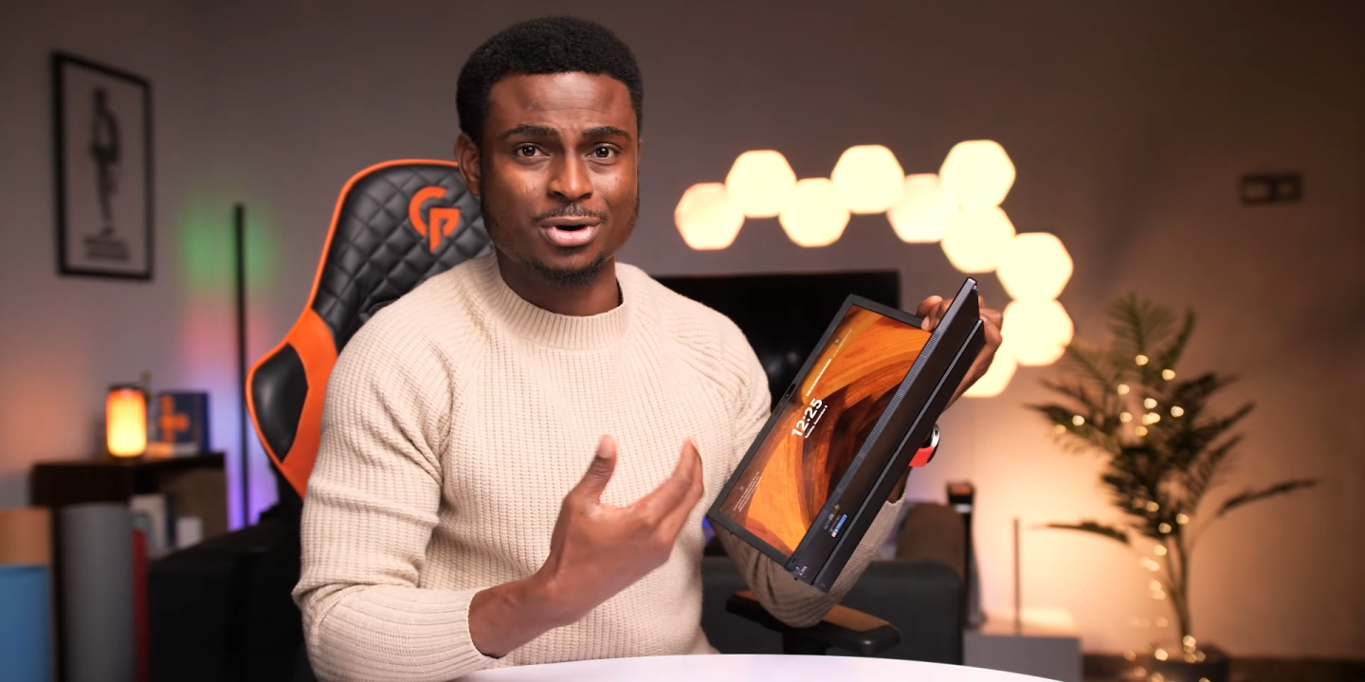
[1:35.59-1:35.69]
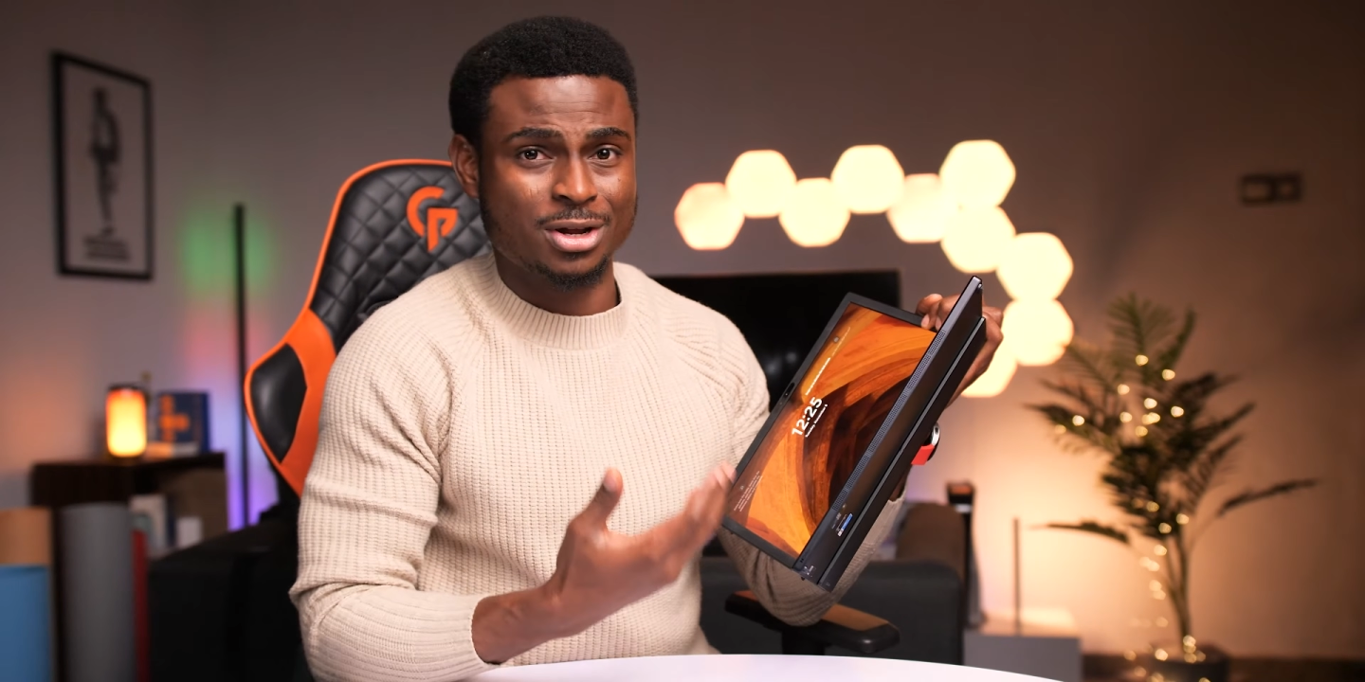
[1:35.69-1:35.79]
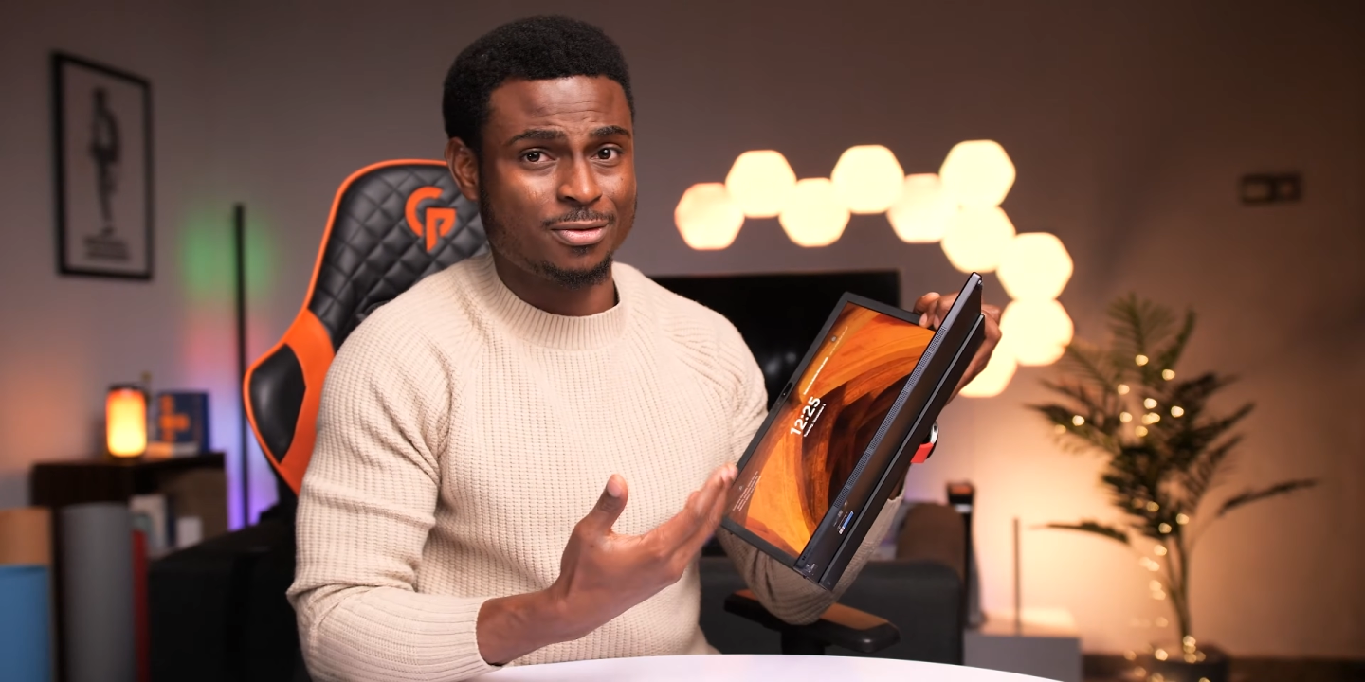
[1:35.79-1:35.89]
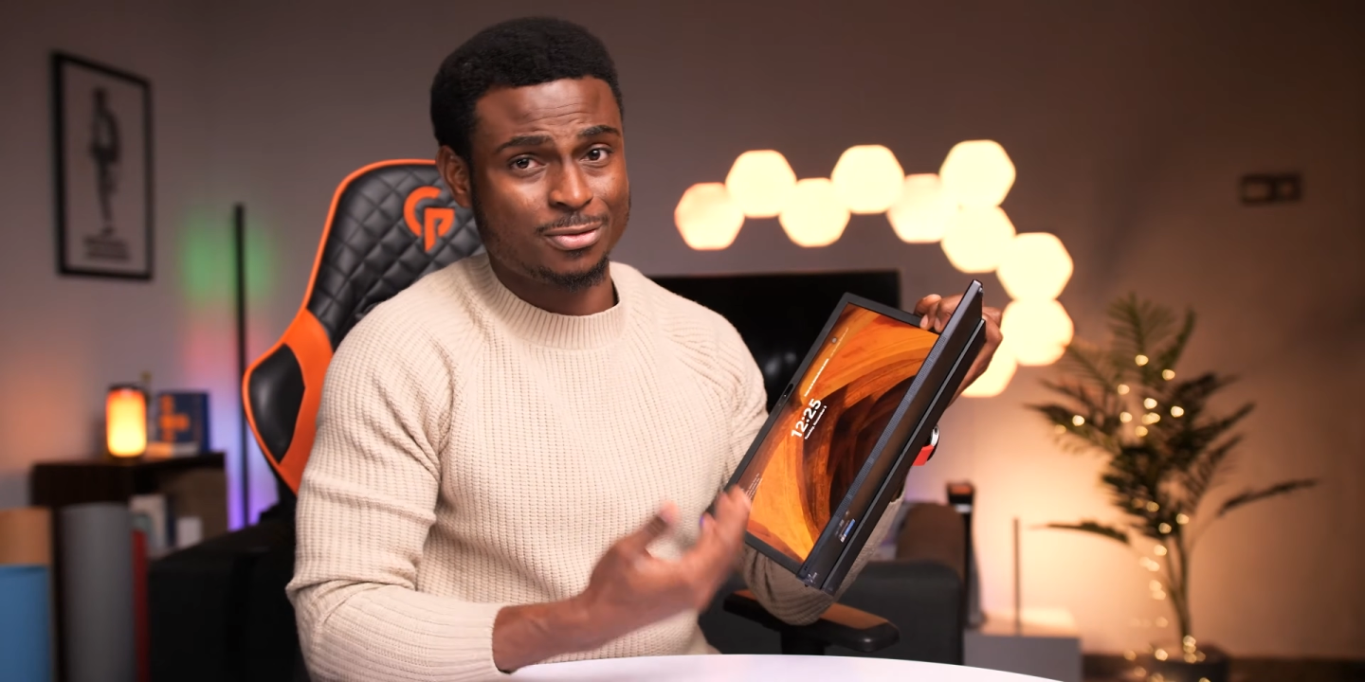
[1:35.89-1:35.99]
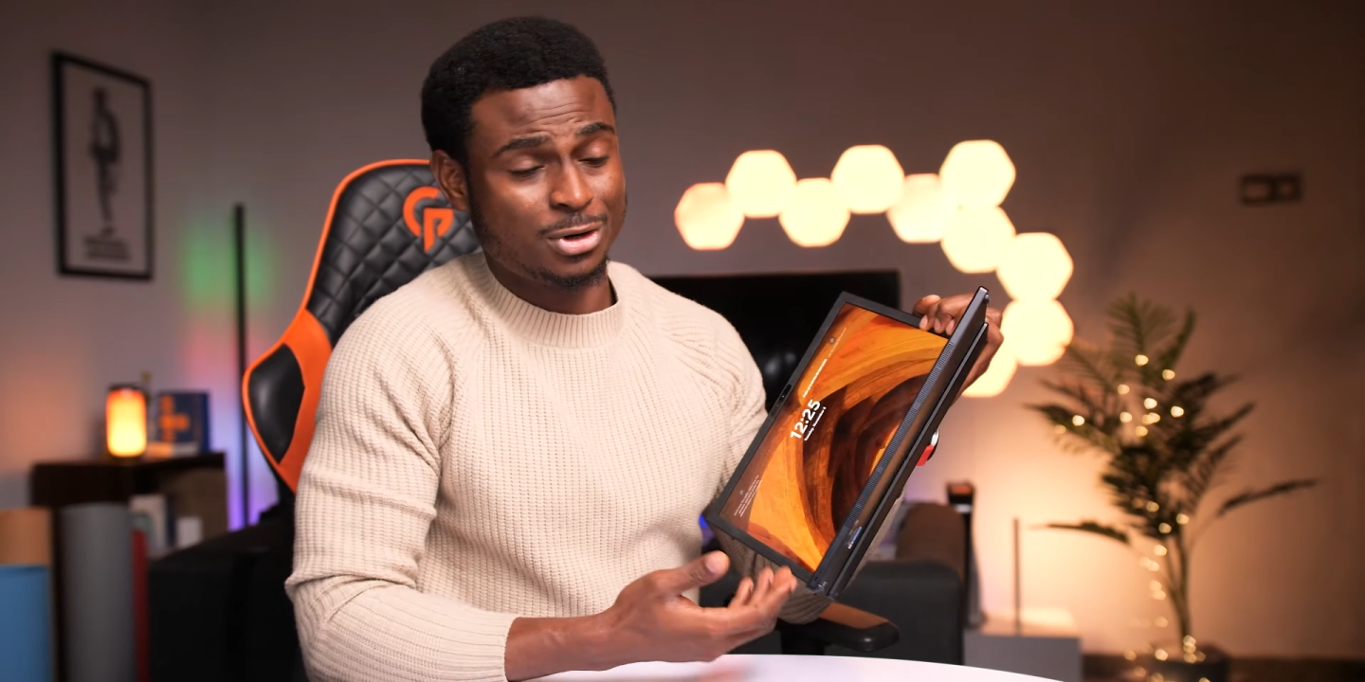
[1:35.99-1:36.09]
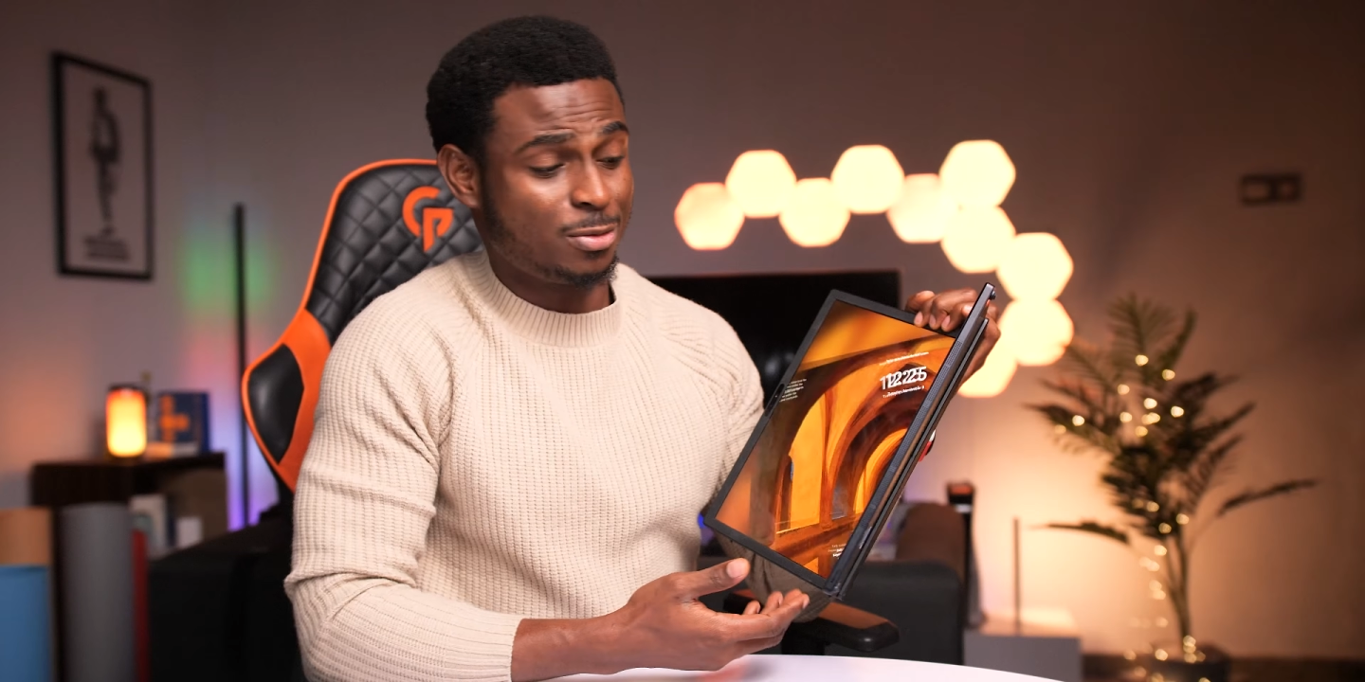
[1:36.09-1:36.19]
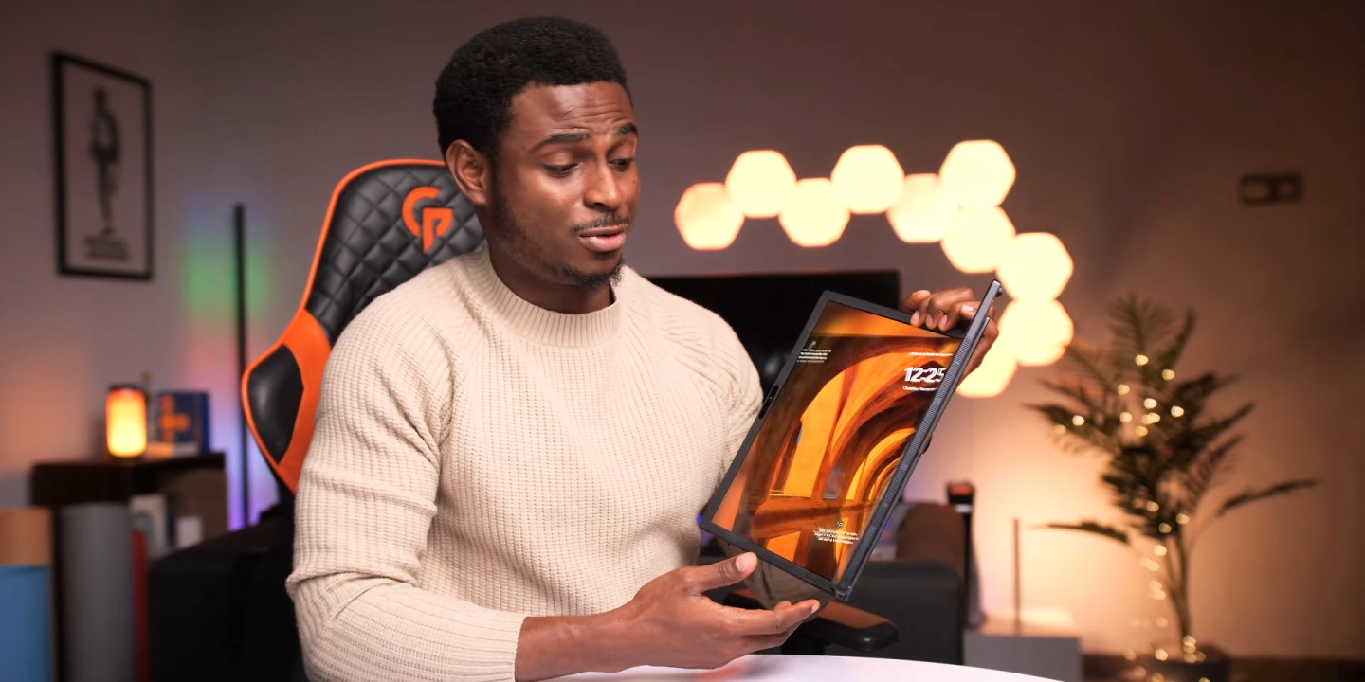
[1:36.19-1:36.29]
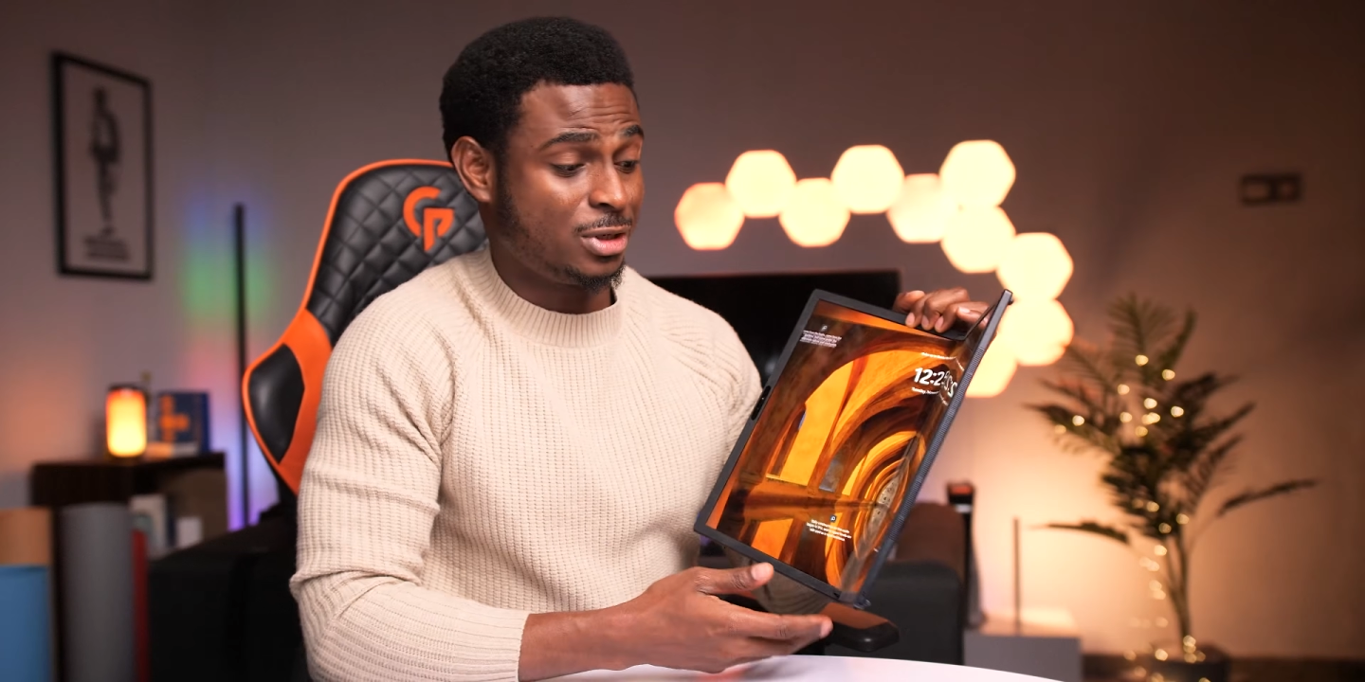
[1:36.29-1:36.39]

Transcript: a foldable